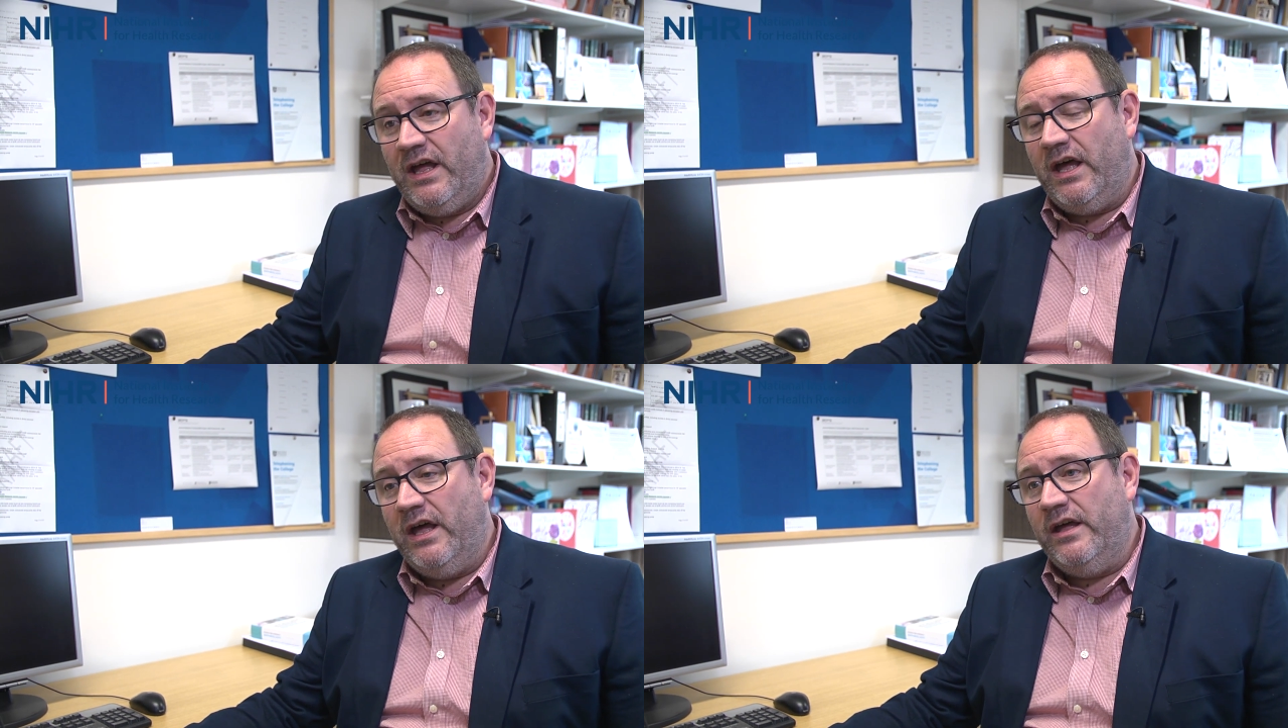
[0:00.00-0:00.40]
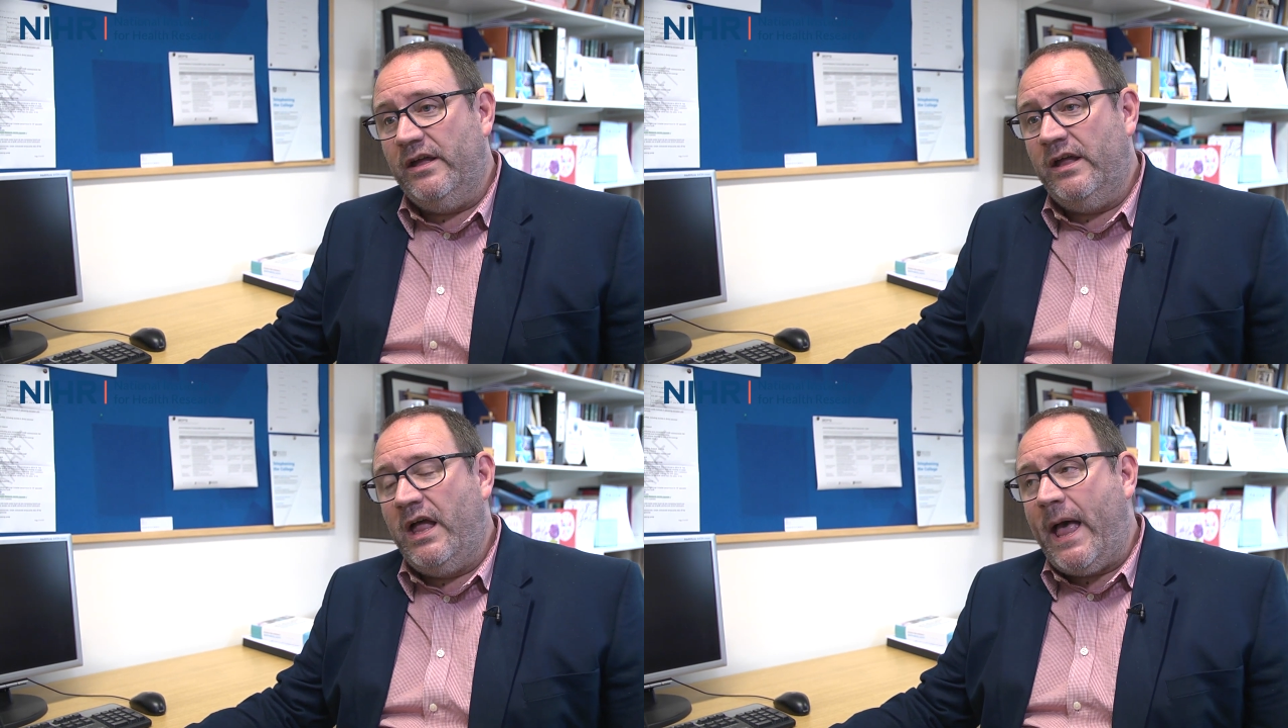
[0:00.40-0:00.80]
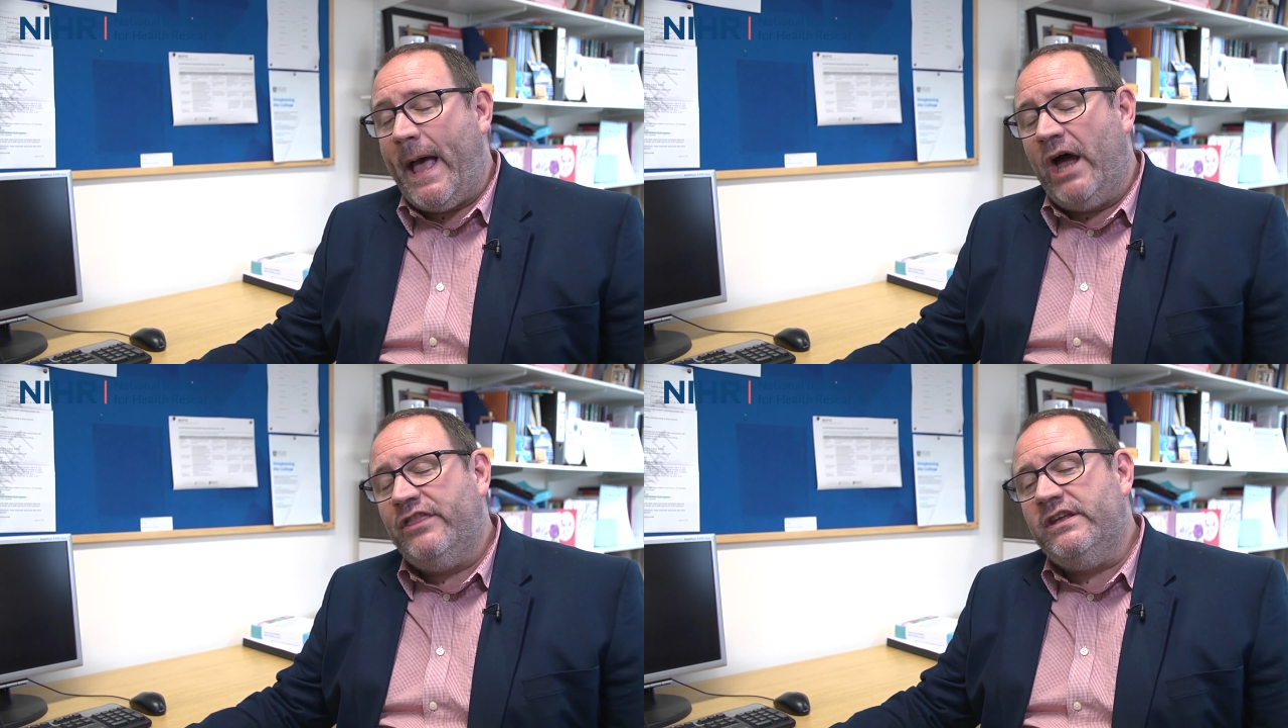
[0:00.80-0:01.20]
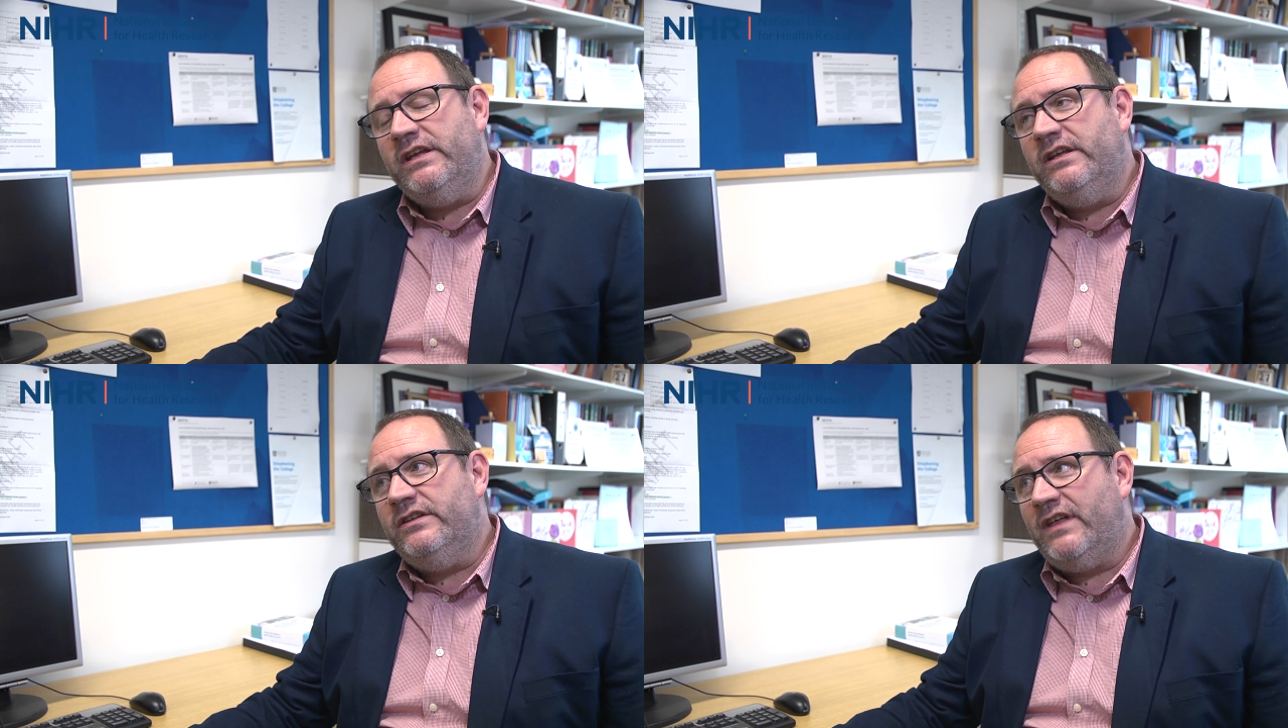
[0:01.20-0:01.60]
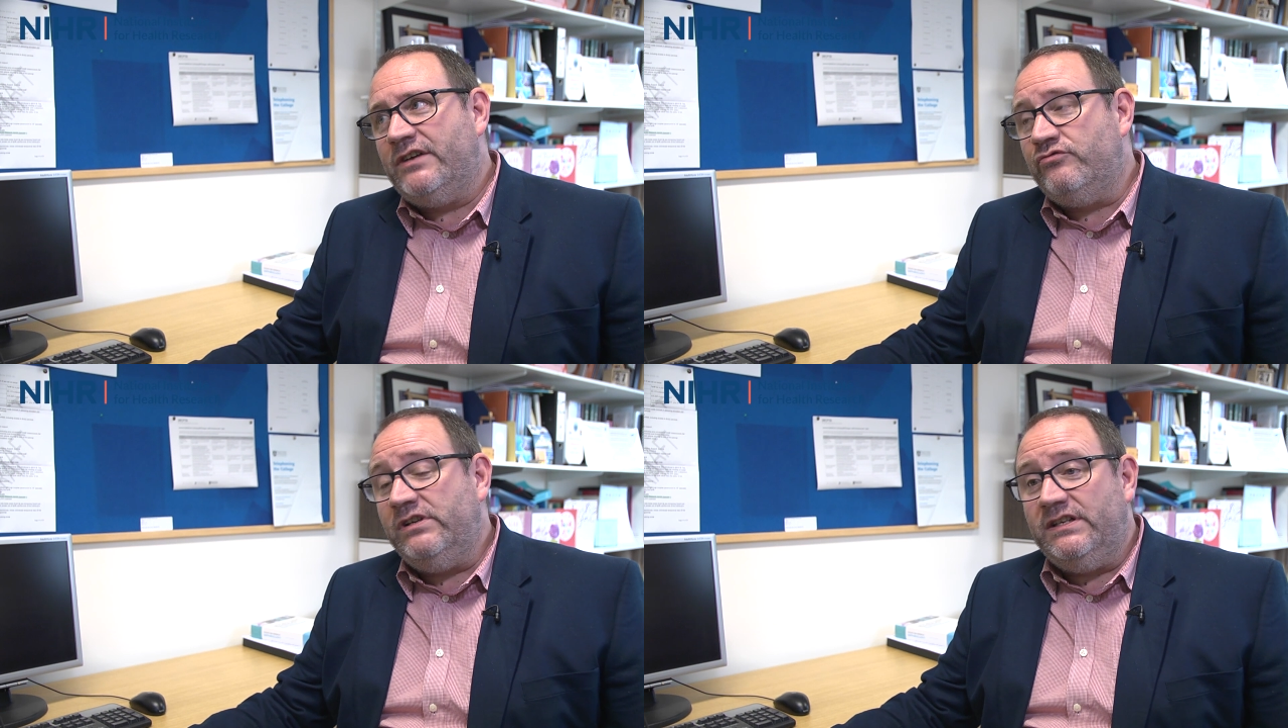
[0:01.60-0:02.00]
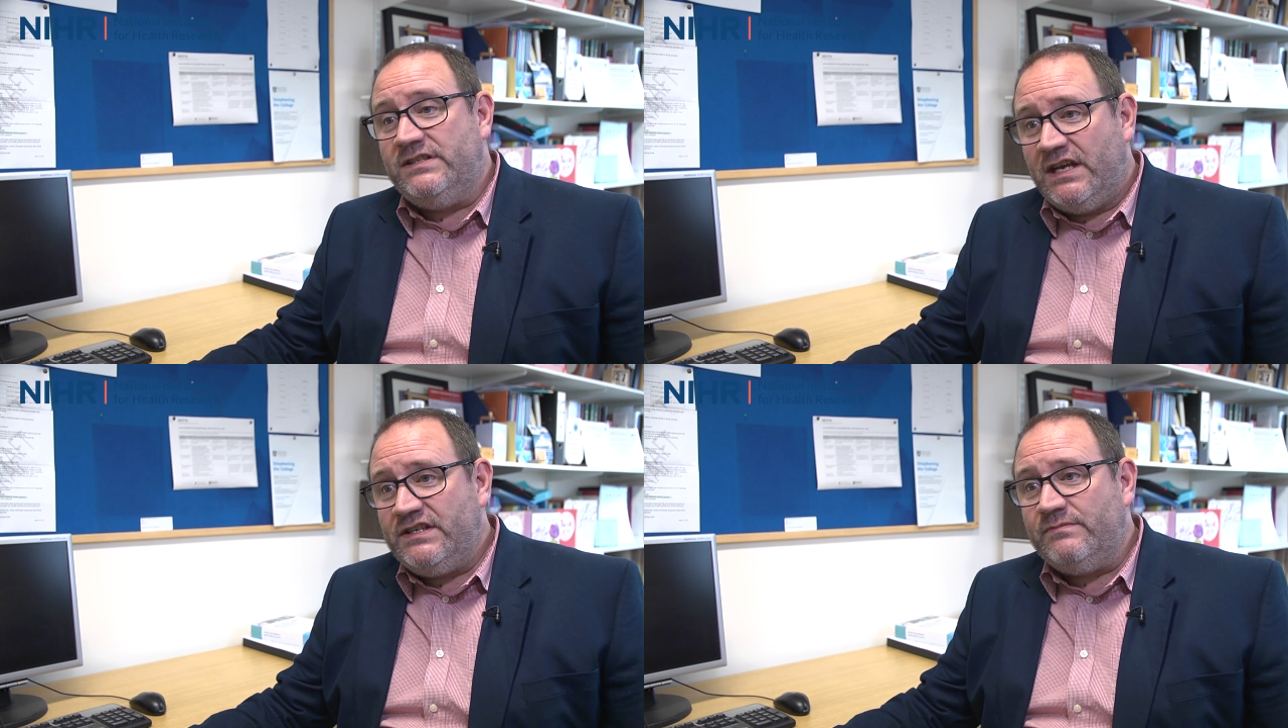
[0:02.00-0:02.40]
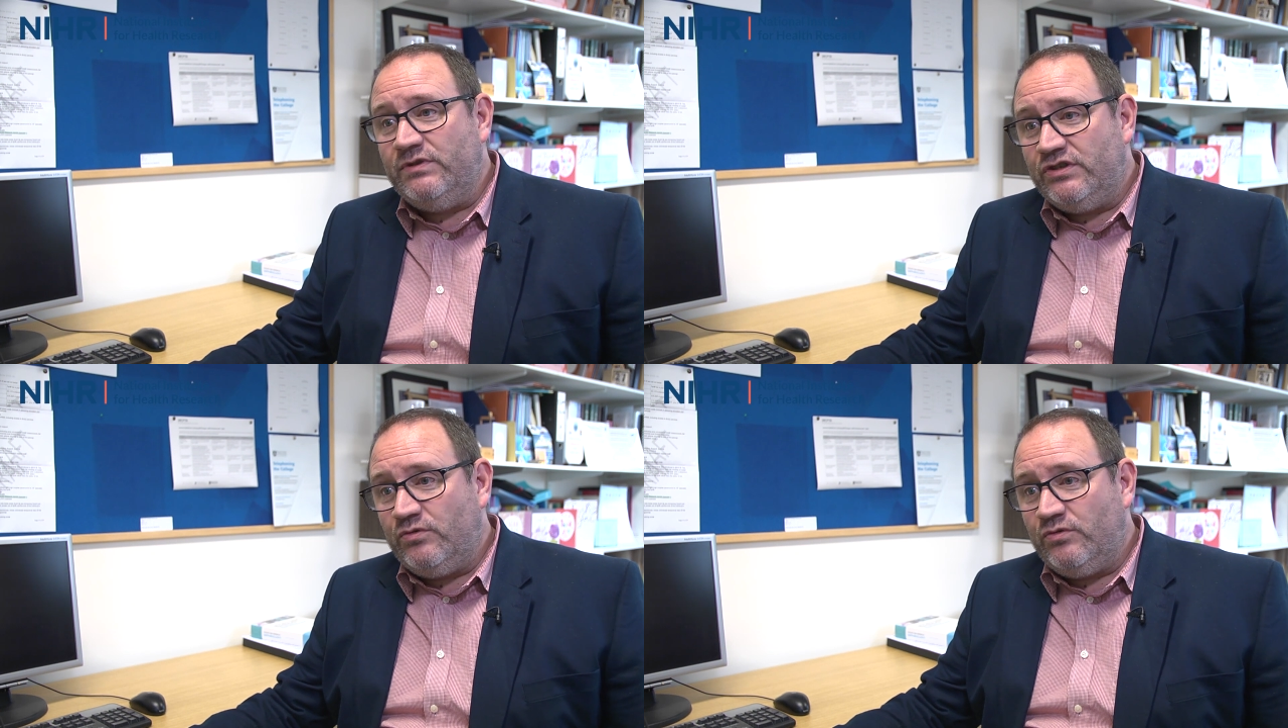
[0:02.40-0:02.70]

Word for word: Uh, I think that's really a testament